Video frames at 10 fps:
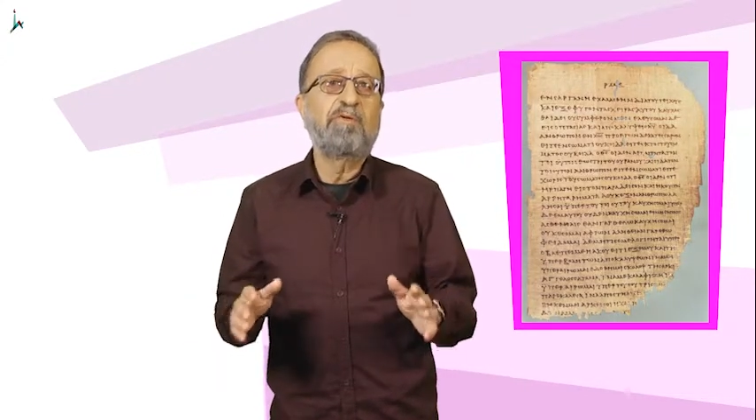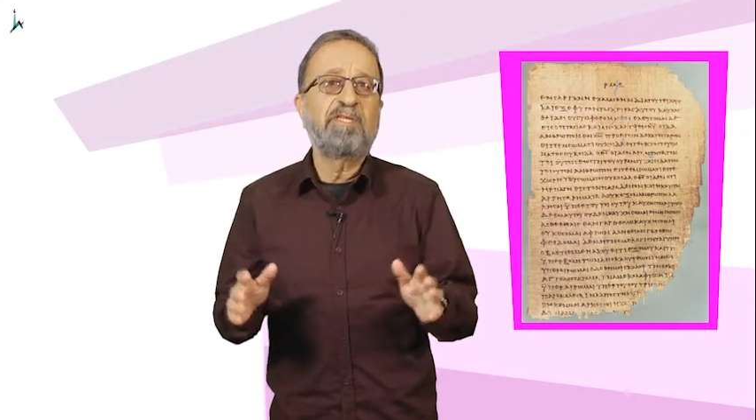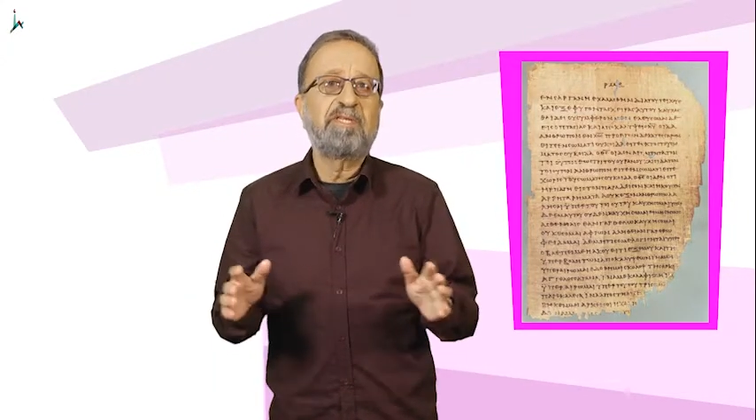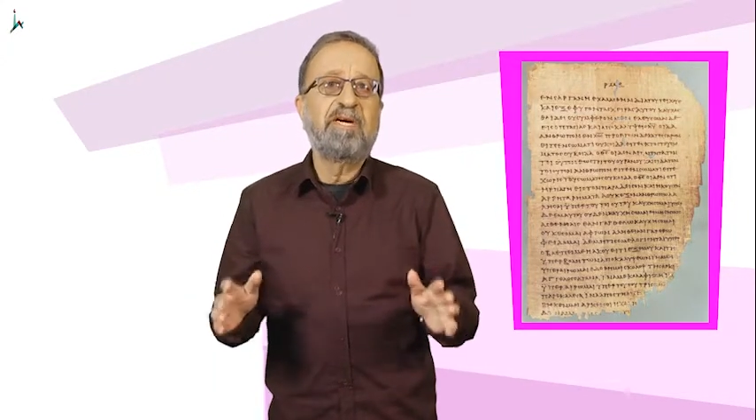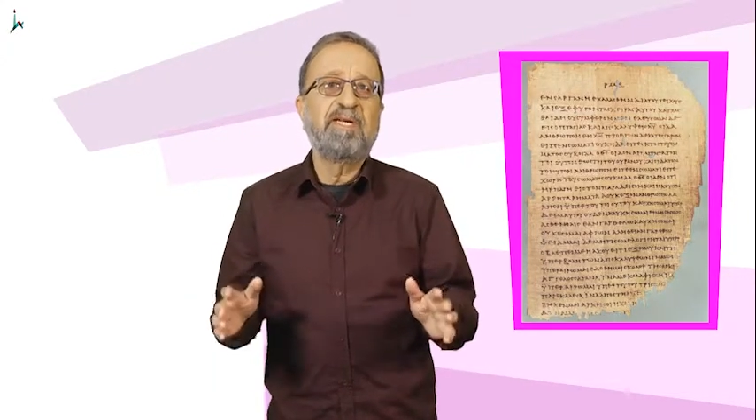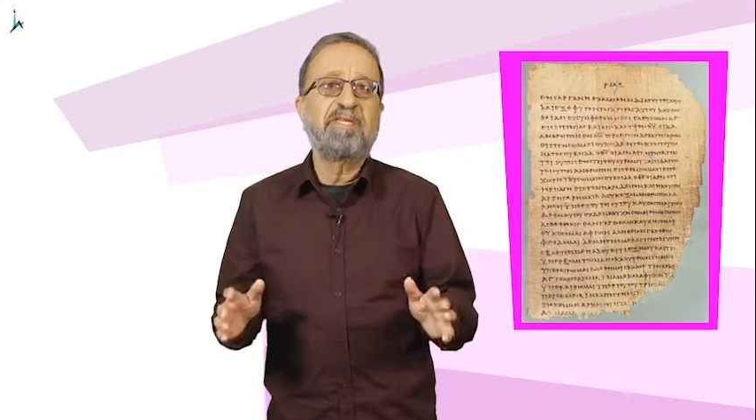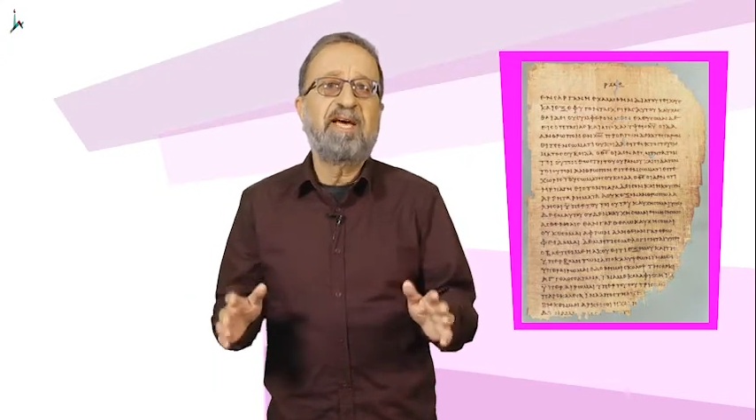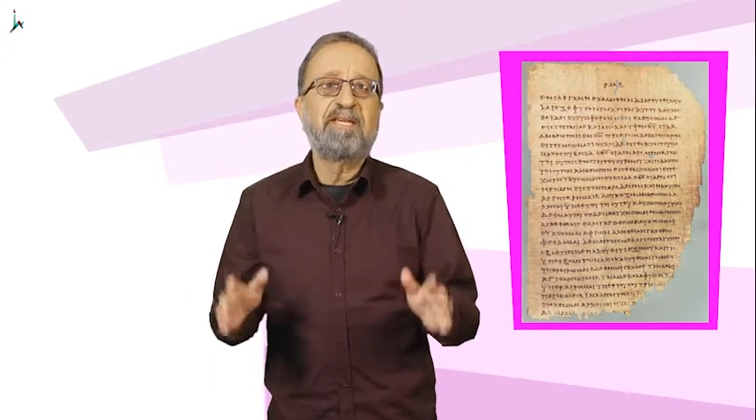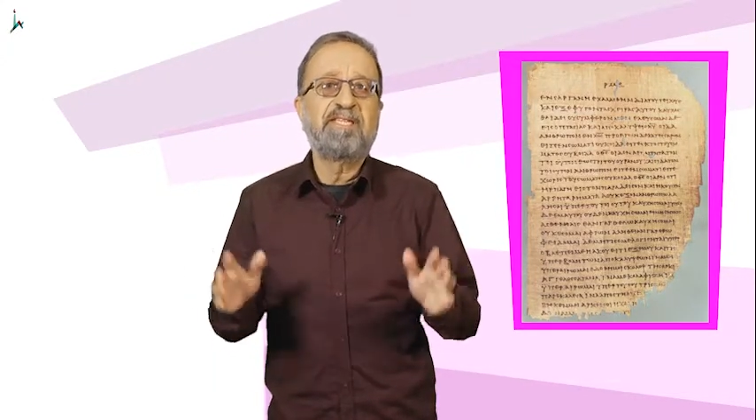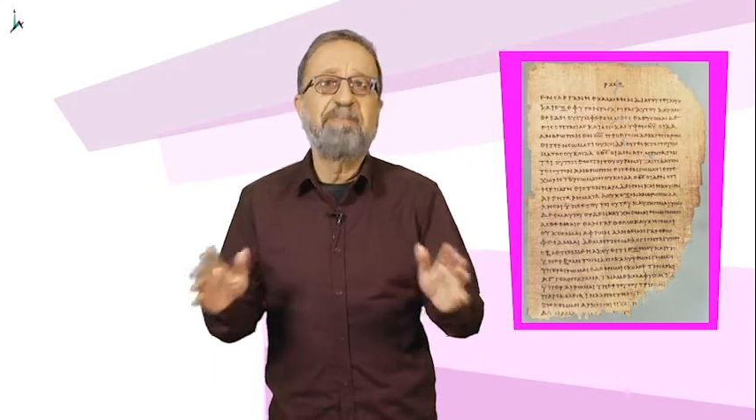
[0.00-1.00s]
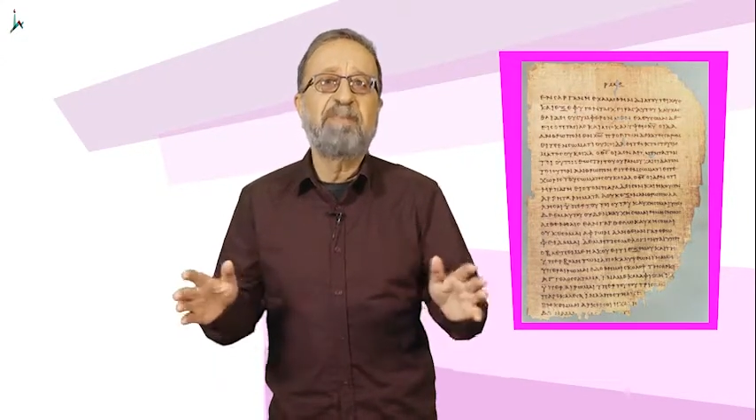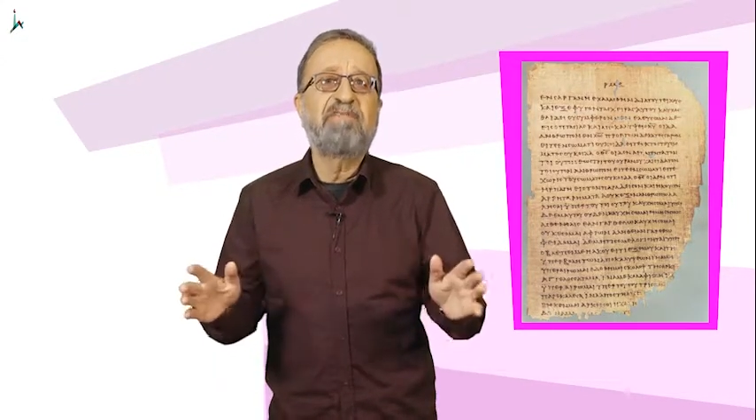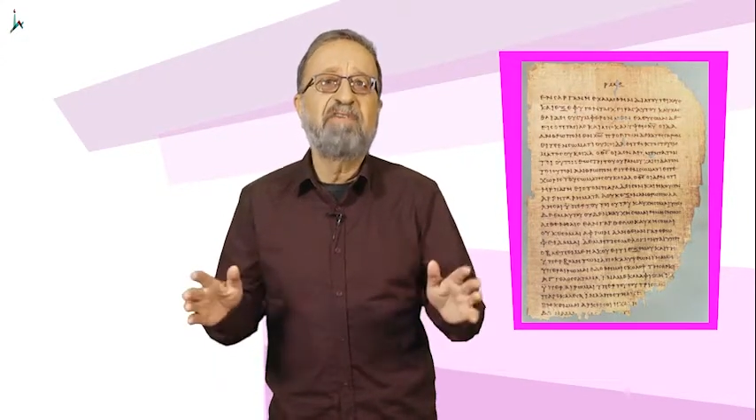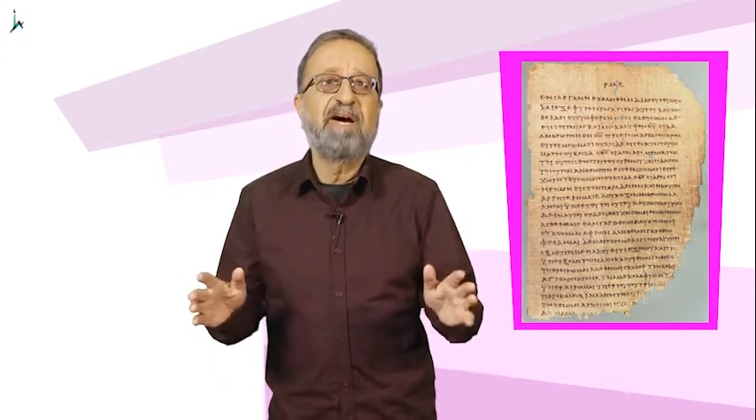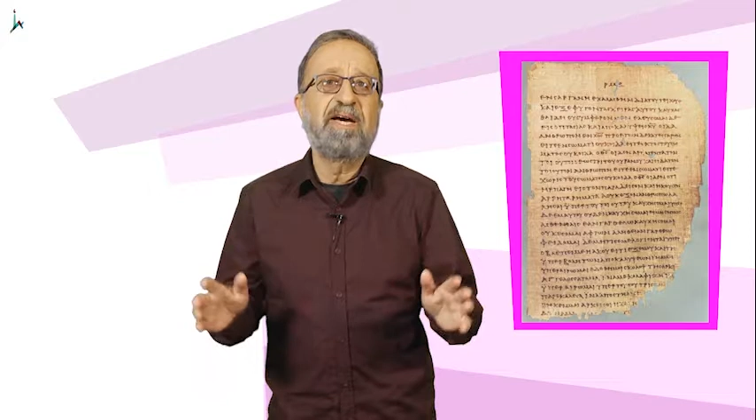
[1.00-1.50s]
discuss
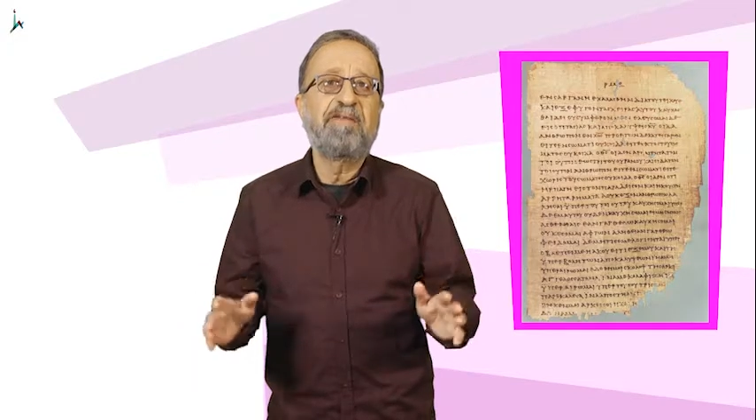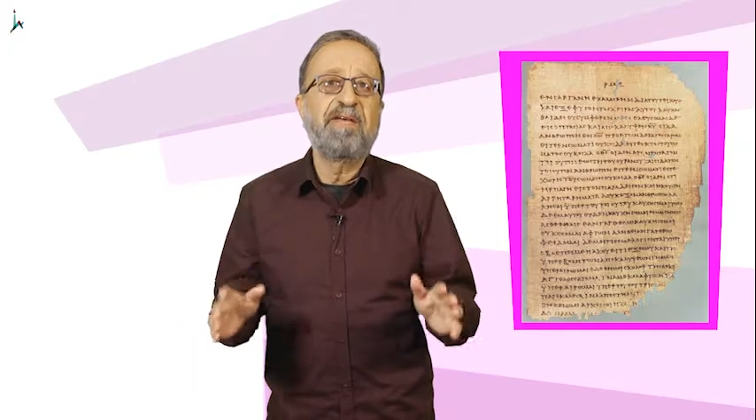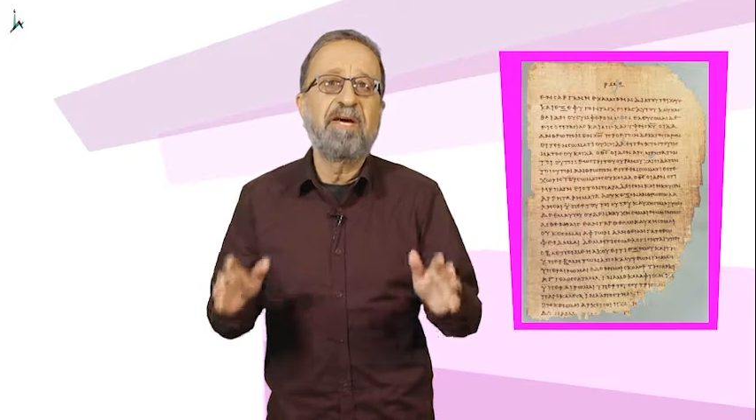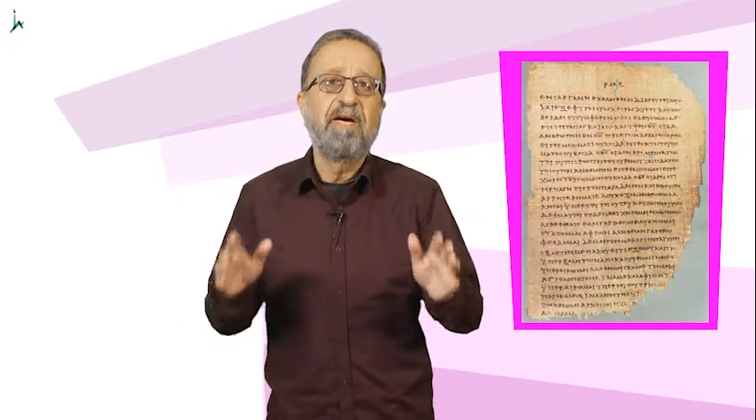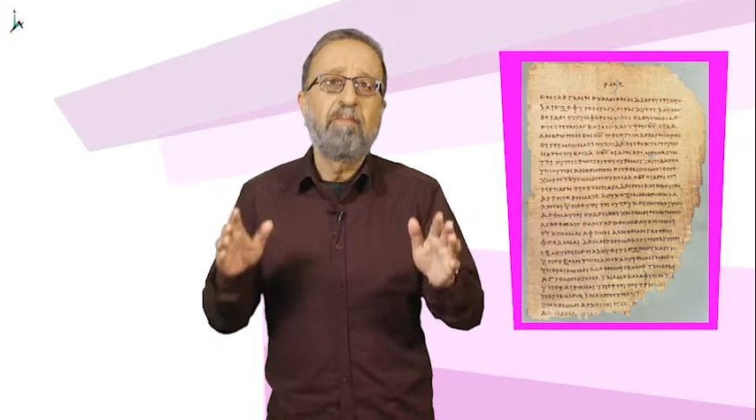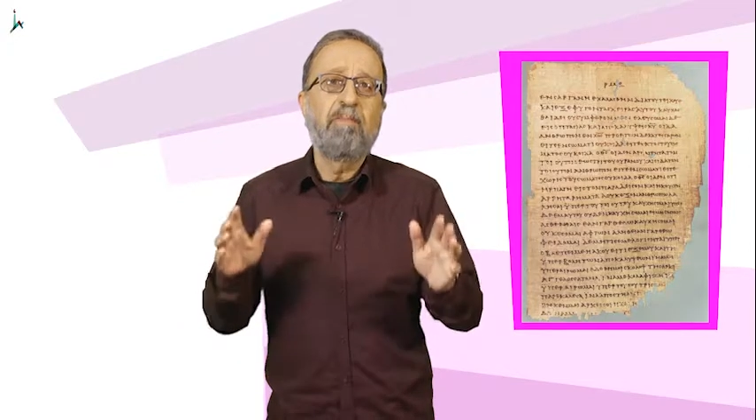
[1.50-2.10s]
exemplify the